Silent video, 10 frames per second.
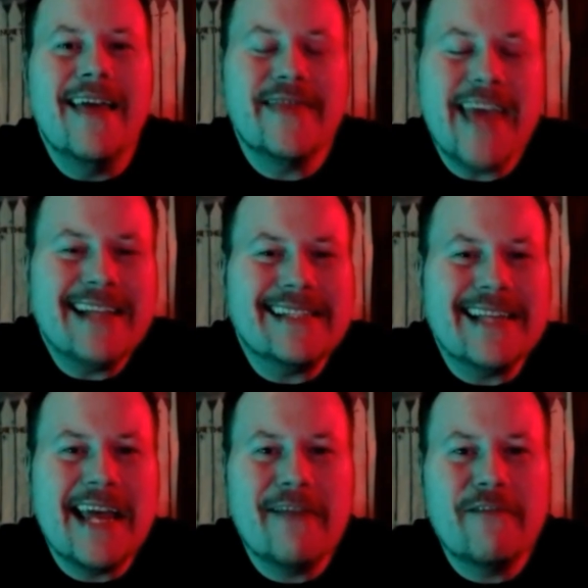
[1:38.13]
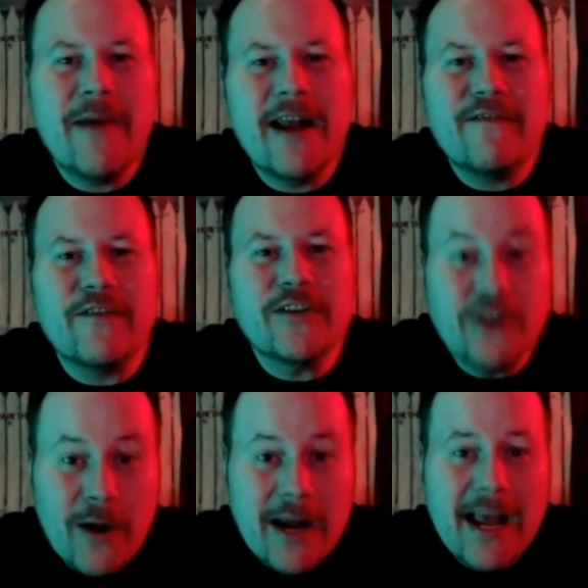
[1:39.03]
Thanks again, everybody, for
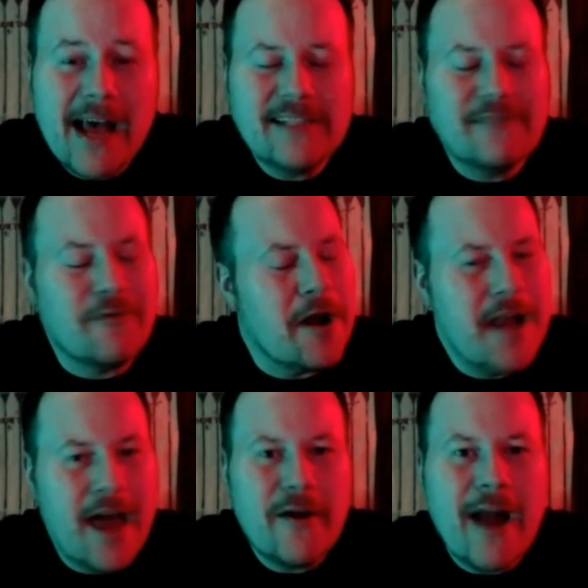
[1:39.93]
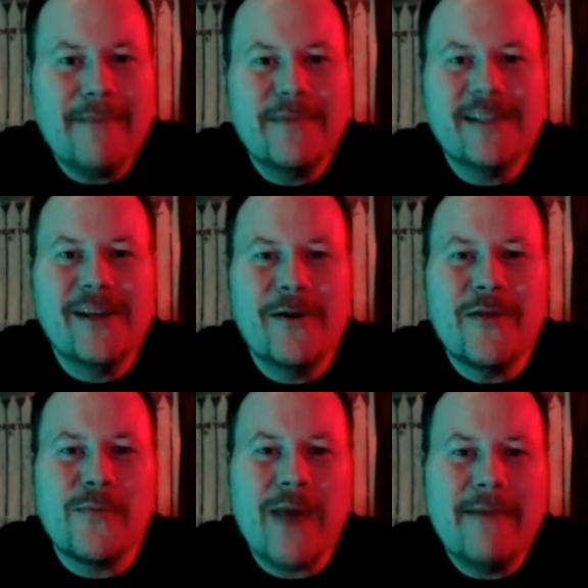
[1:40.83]
joining us for another episode of
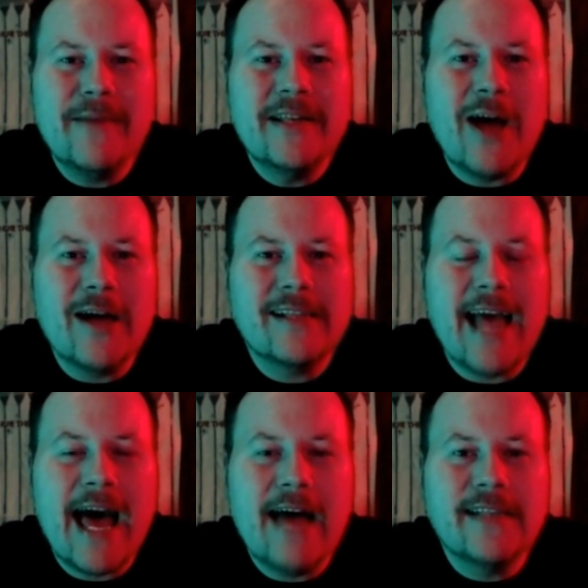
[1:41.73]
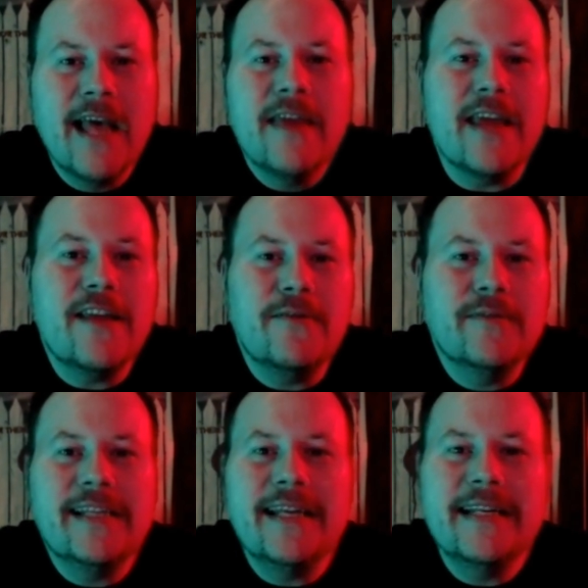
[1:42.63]
the Rabid Dog House. Thank you,
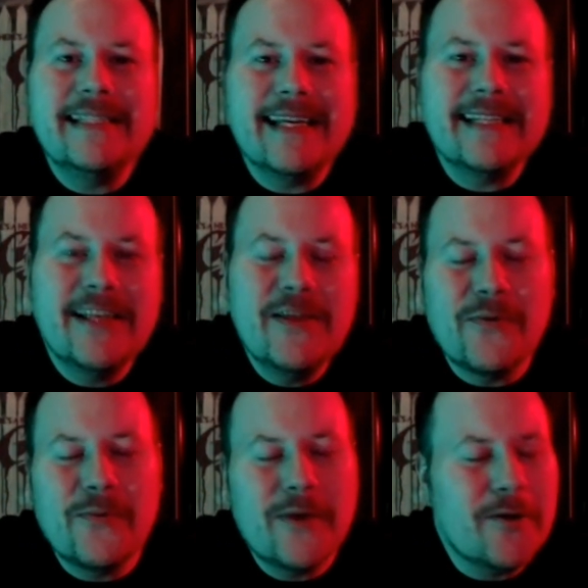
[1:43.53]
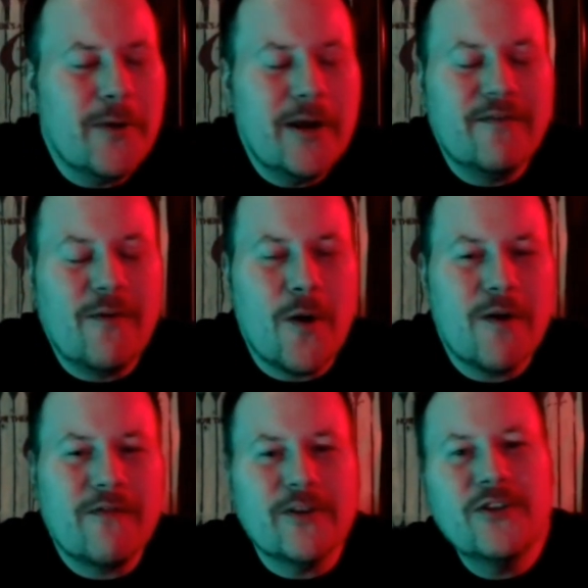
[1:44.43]
Zena Dixon, the real queen of horror,
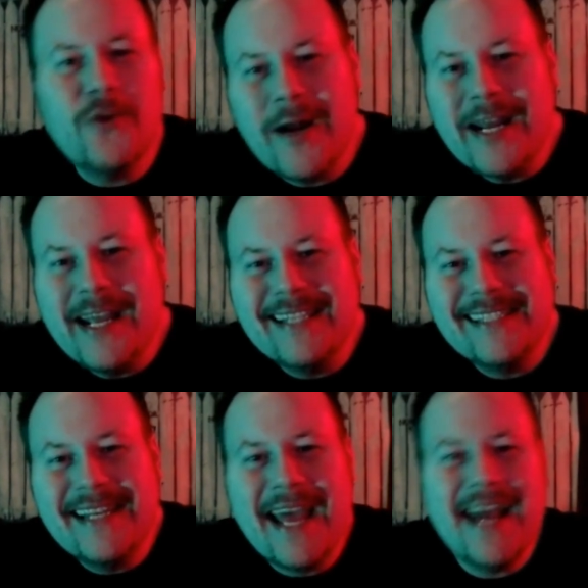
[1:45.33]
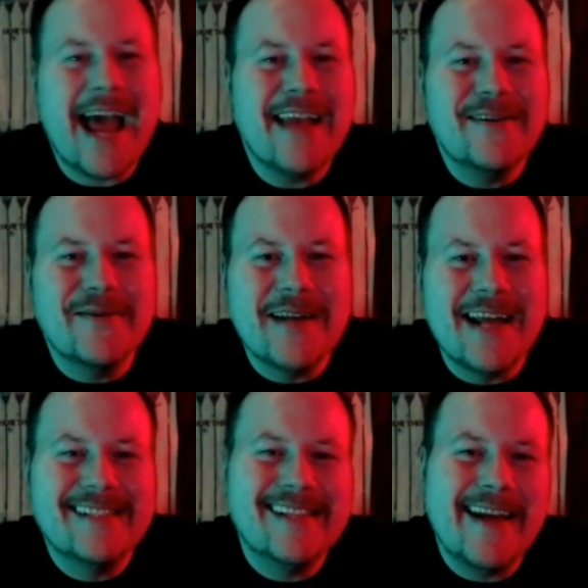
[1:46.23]
for joining us tonight. How you doing
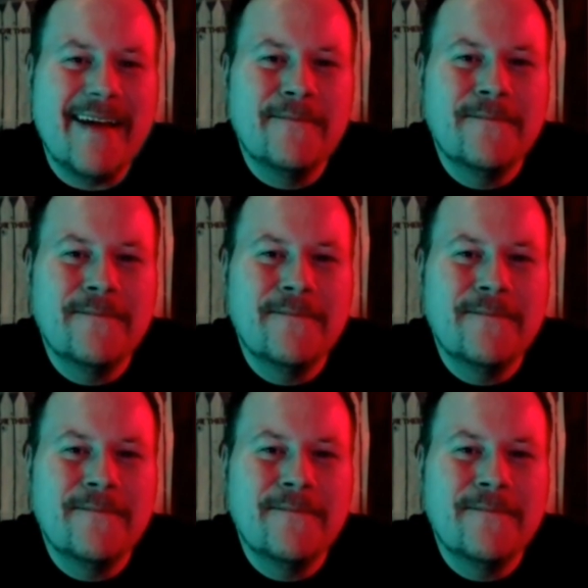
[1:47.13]
tonight, Zena?